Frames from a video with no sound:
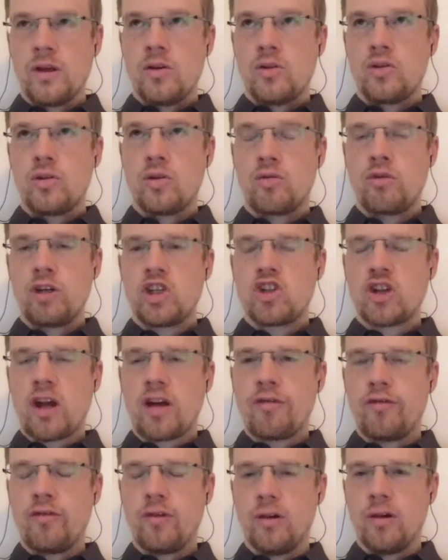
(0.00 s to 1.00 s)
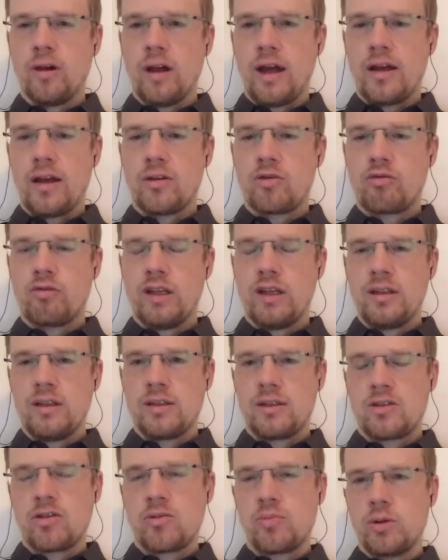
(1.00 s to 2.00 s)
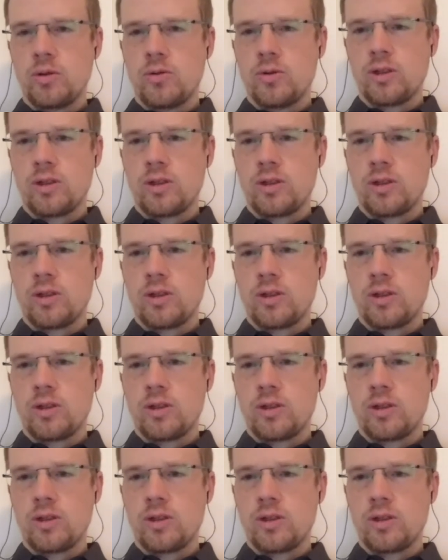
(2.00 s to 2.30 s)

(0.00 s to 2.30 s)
reshuffle and redistribute